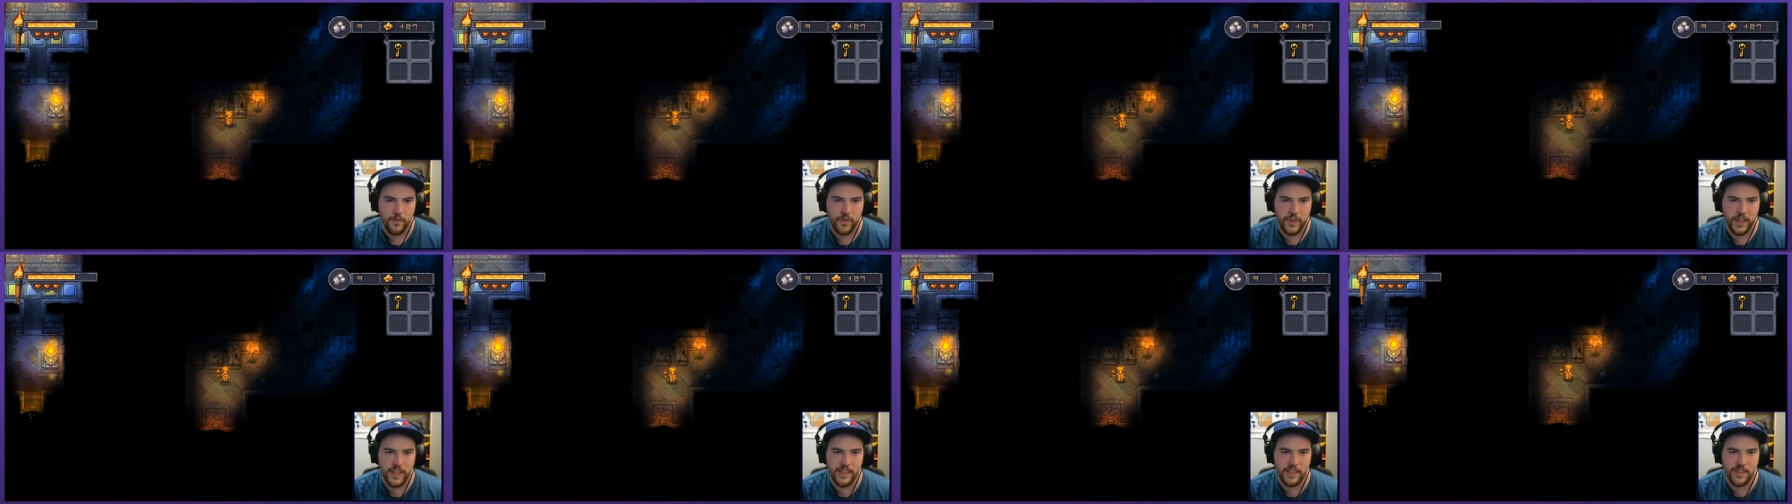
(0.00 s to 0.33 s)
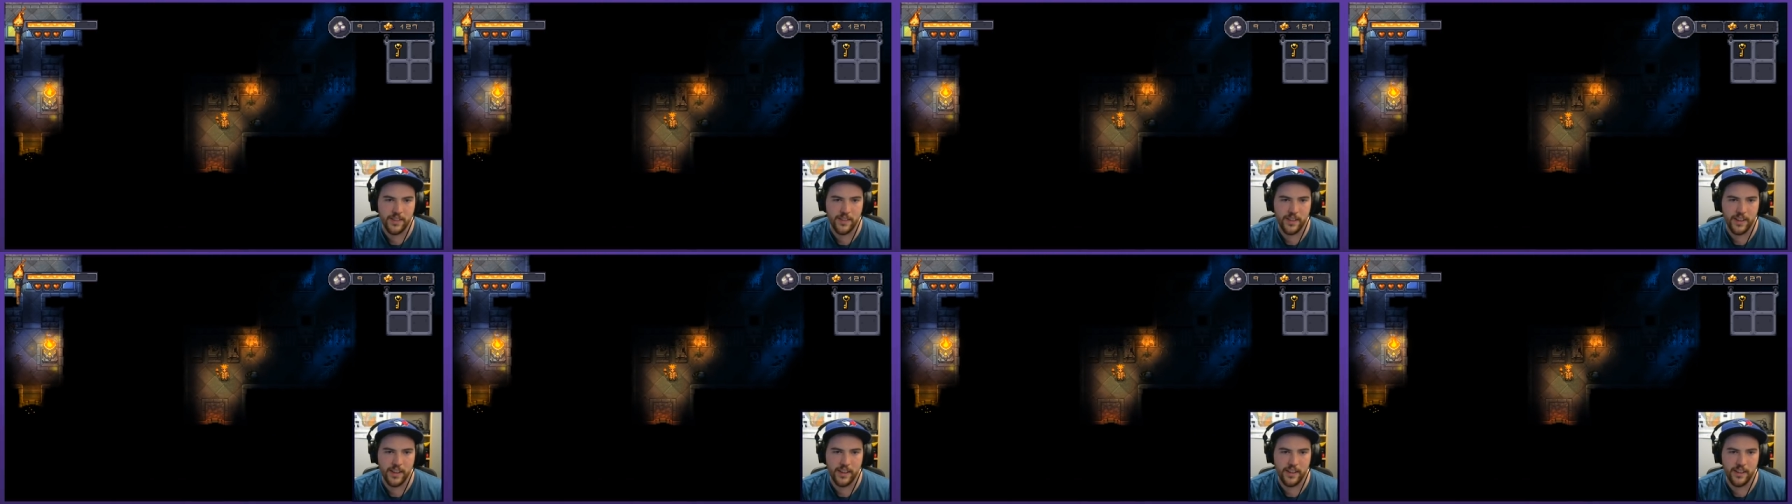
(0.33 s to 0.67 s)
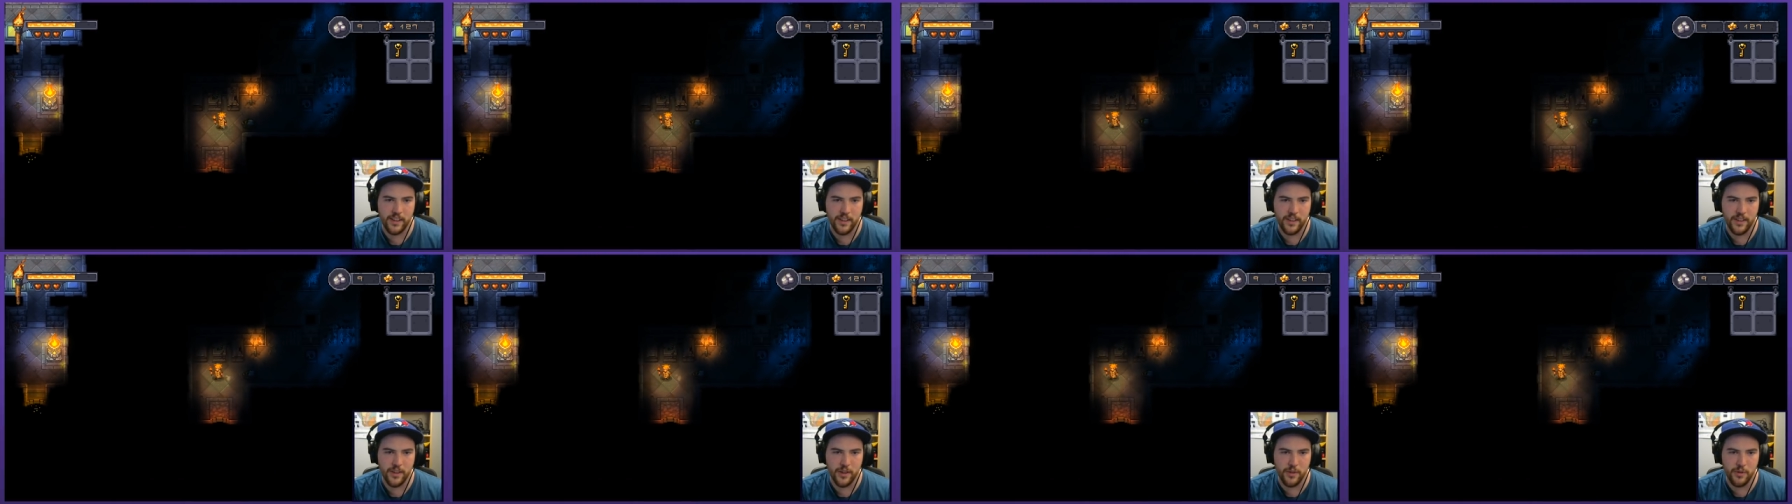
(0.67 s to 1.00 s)
These are like
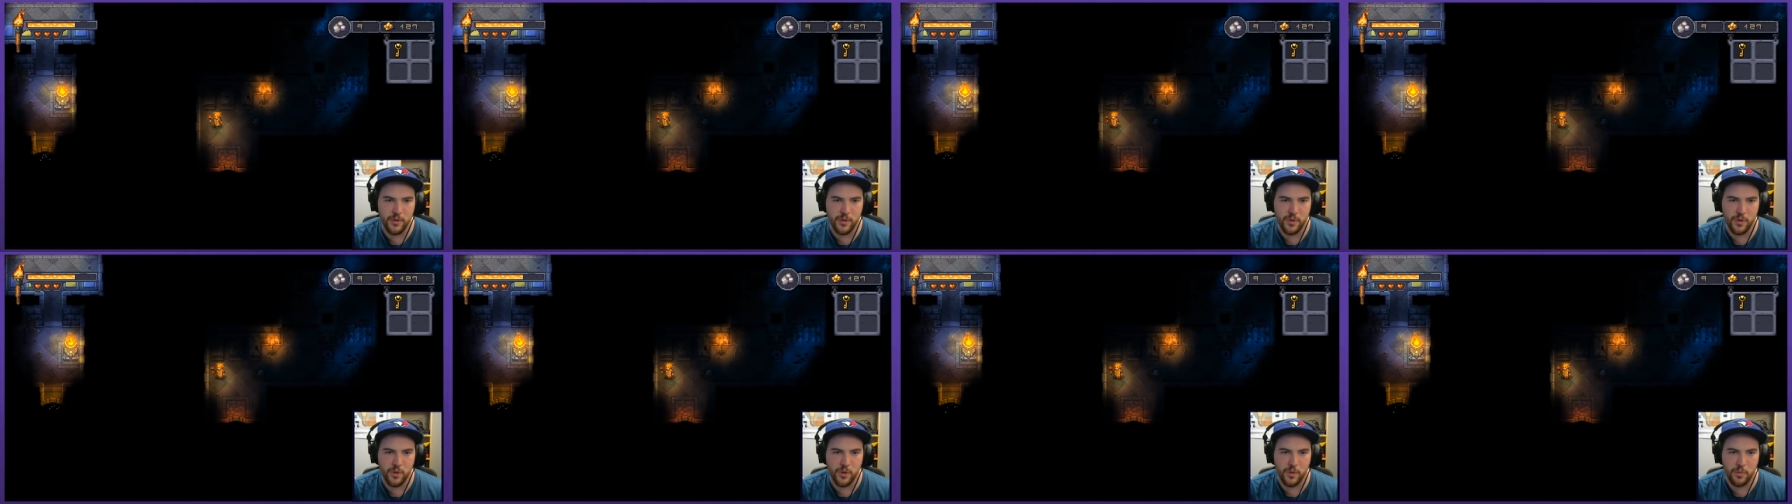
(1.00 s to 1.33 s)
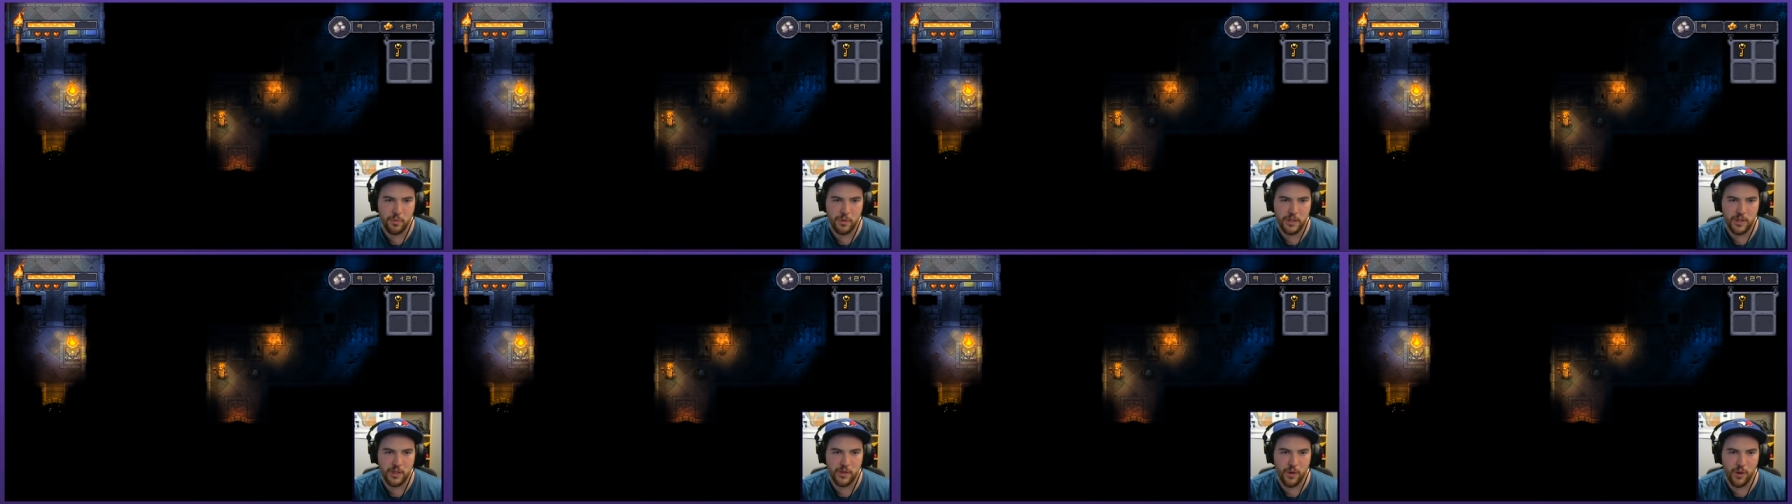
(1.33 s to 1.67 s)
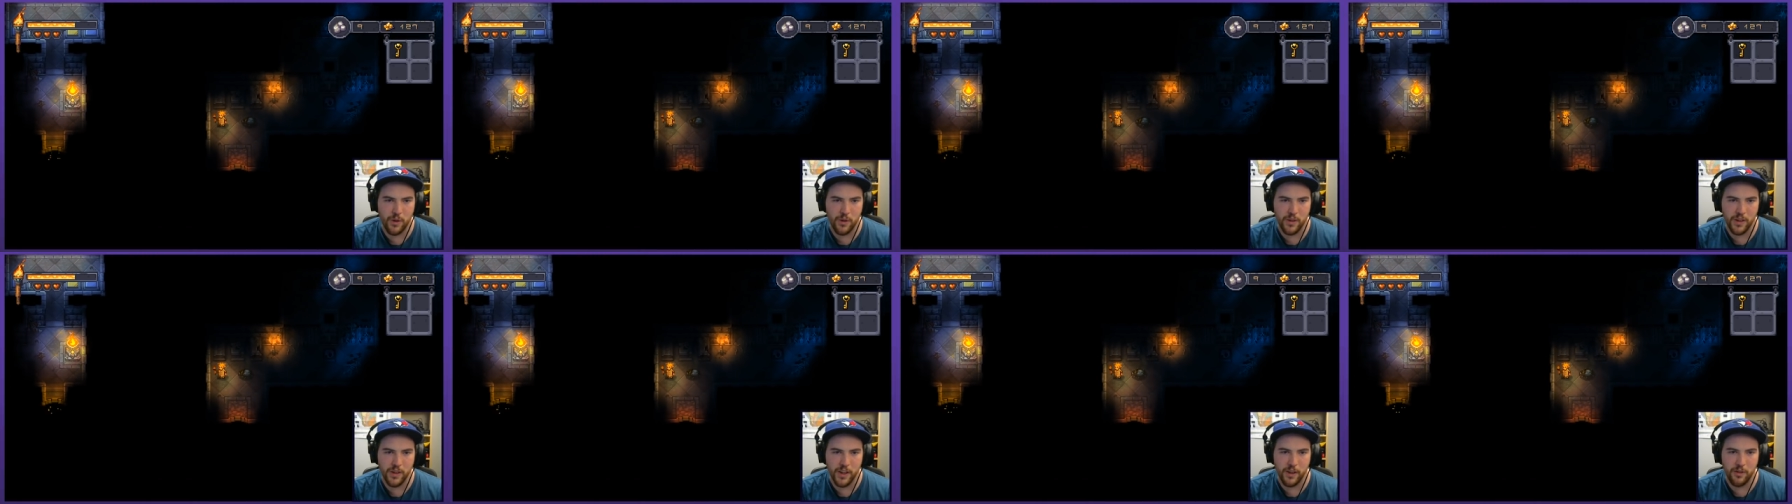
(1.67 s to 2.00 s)
the neutral
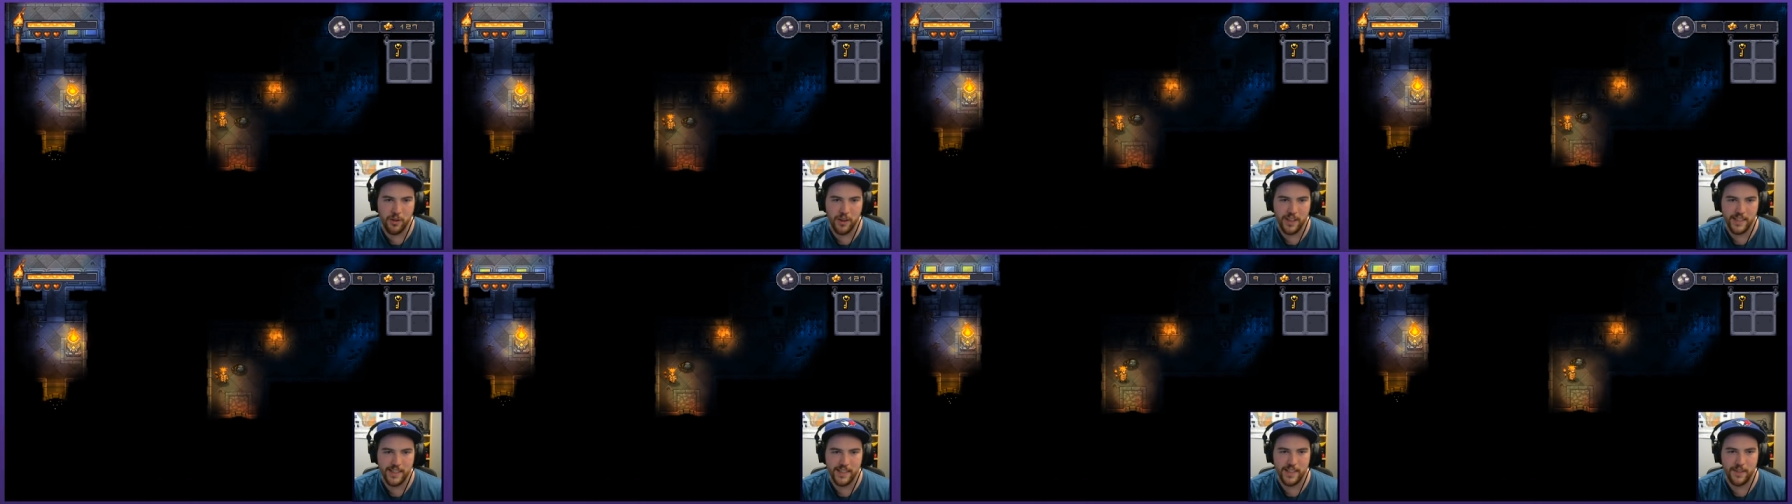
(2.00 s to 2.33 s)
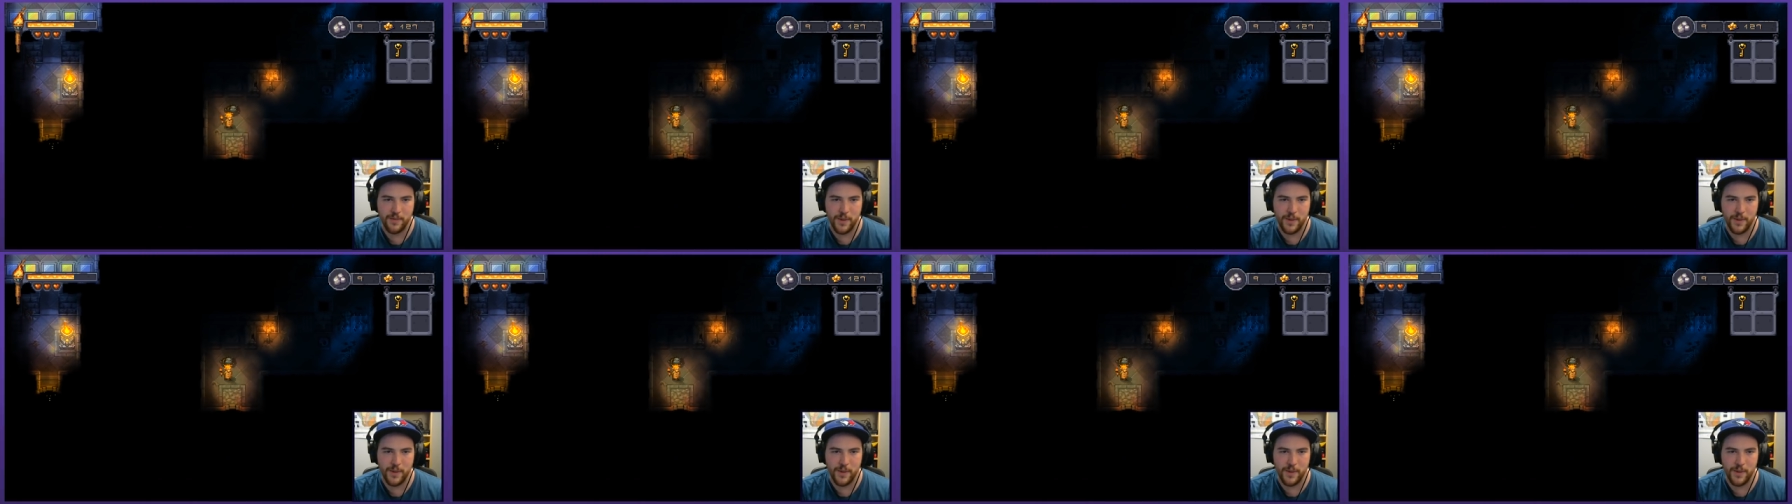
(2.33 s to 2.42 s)
patrolling ones.